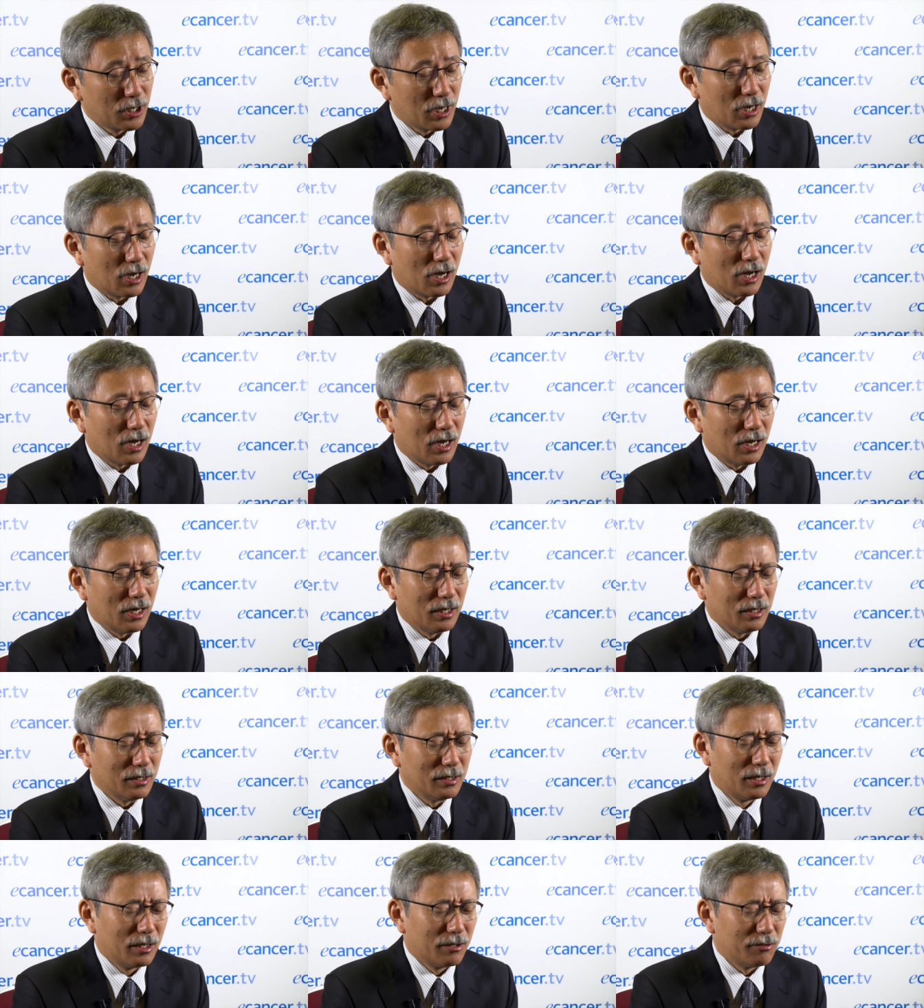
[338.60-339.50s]

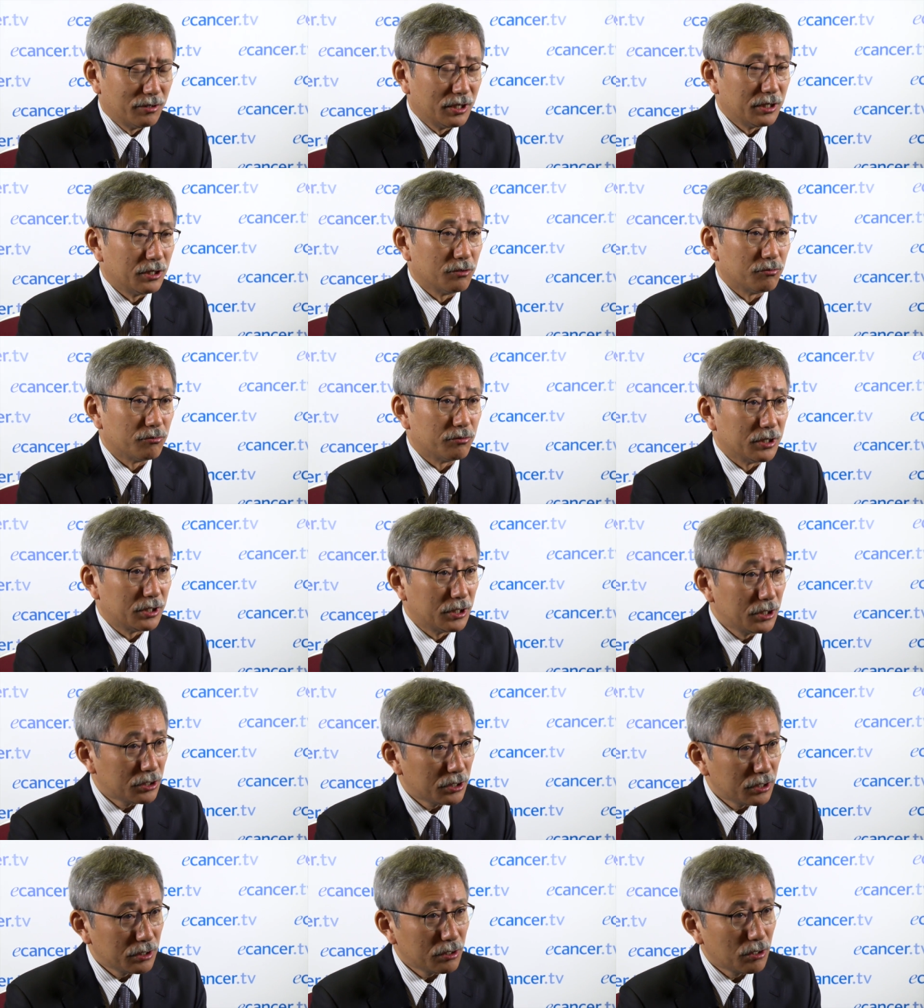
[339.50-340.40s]
uh,
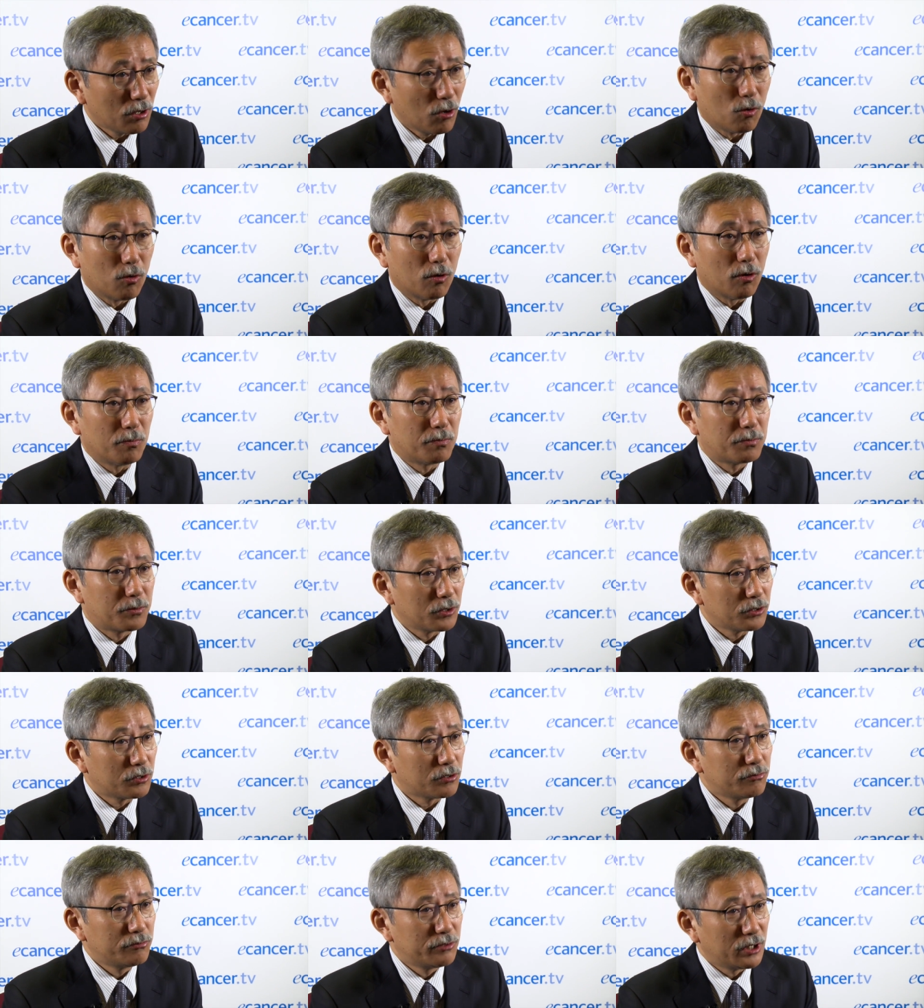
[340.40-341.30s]
radioresistant or
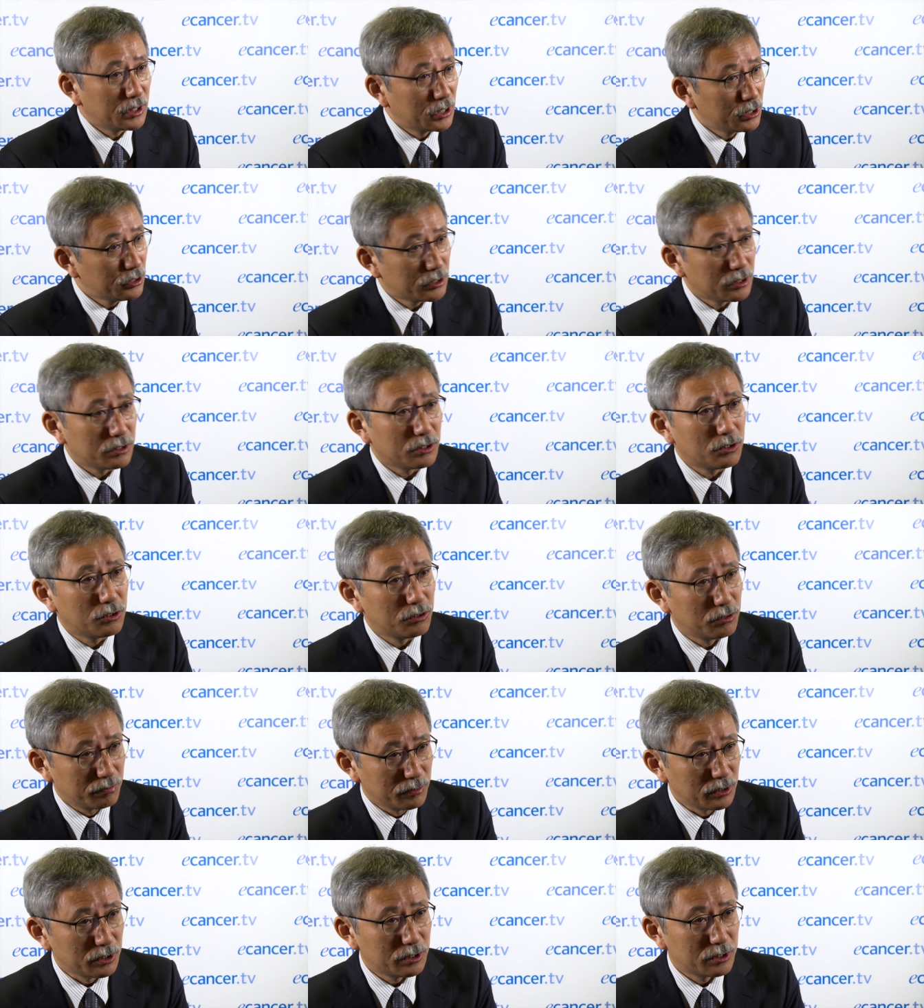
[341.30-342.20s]
proton-resistant
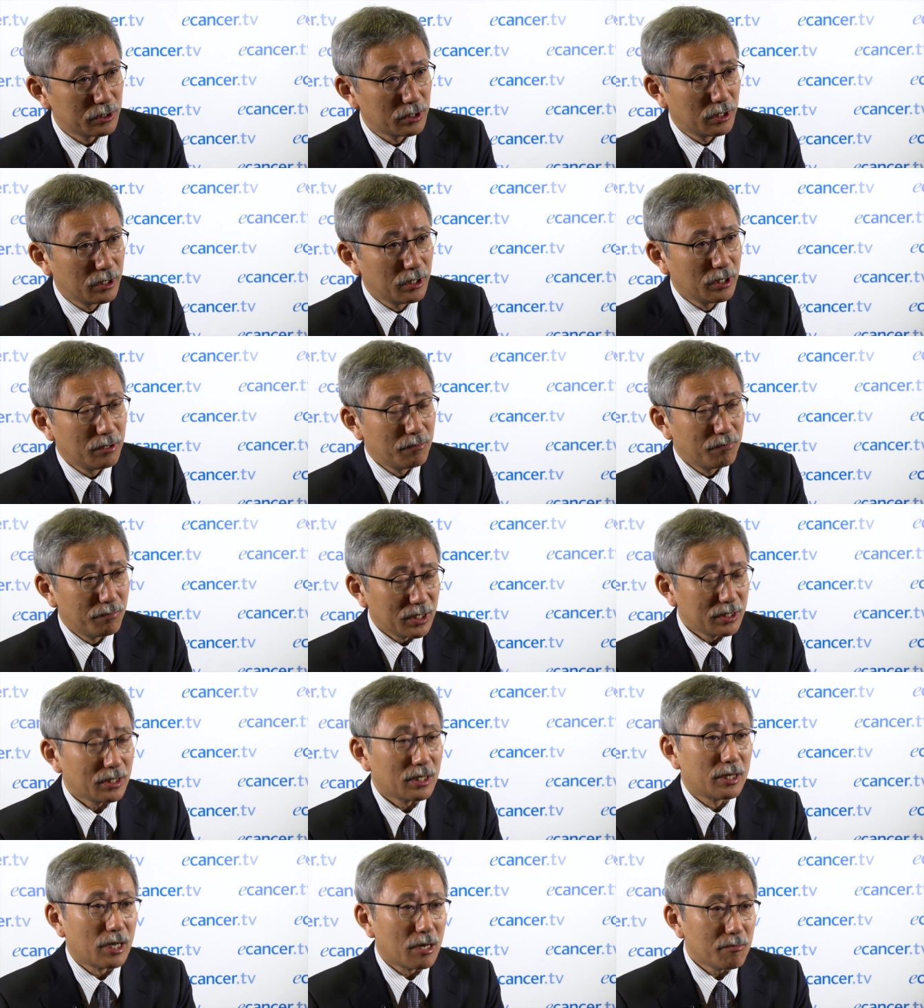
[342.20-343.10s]
tumors,
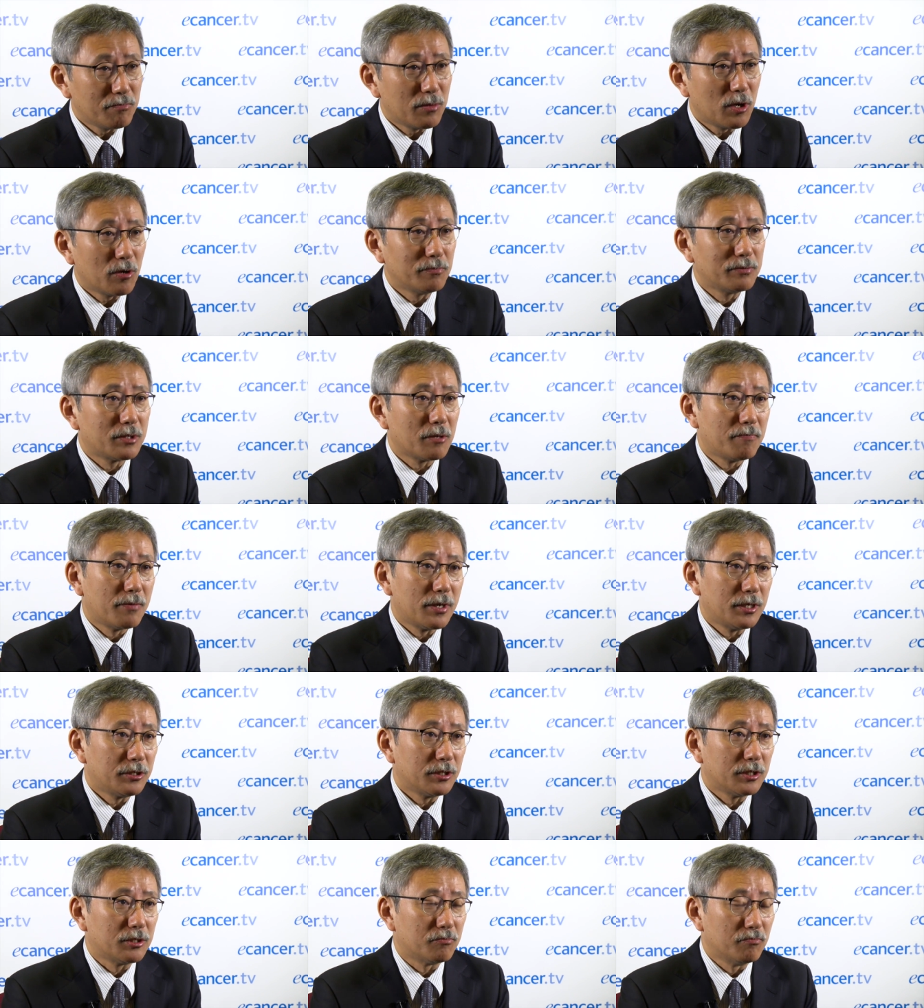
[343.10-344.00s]
but the number of the
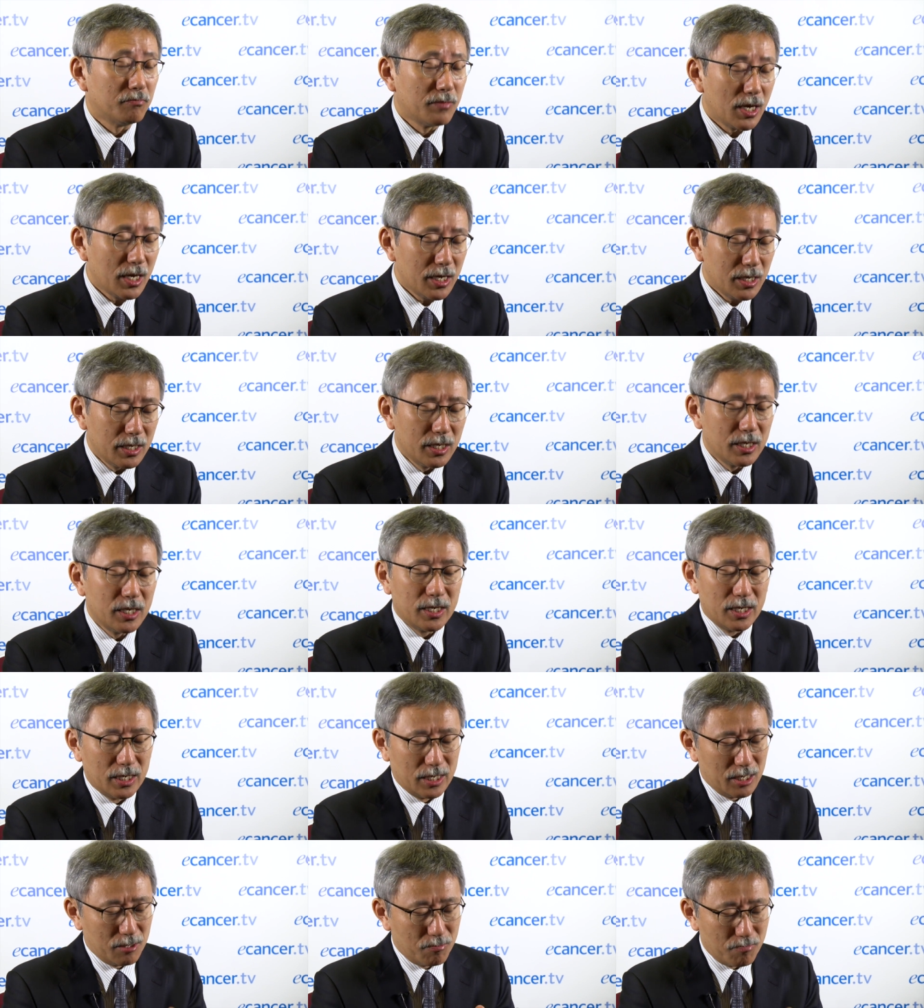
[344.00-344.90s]
patients may
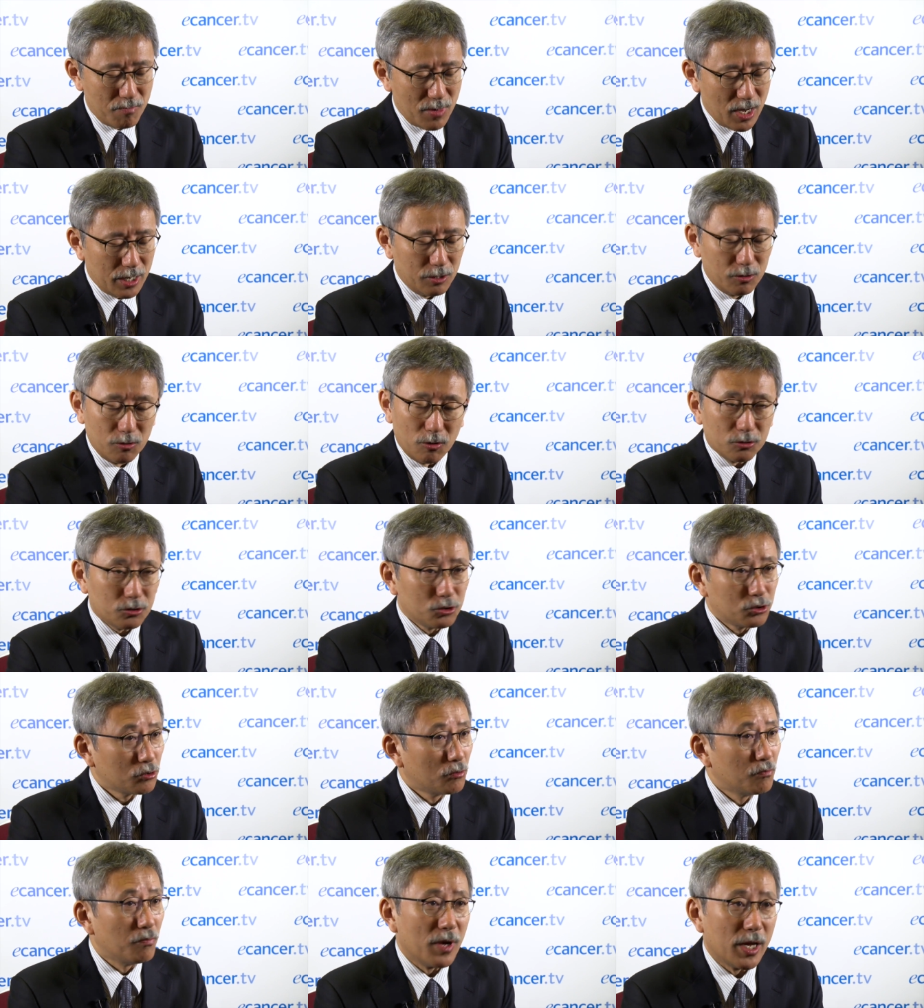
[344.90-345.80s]
may not
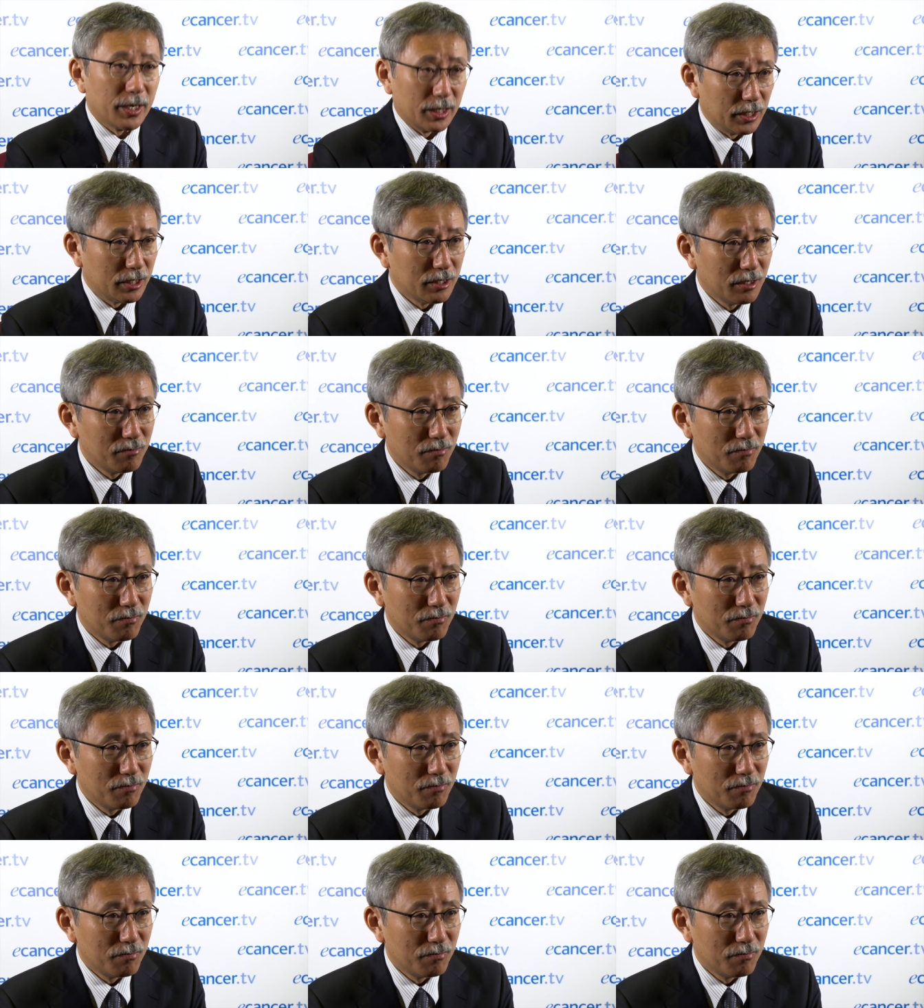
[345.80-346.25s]
so many.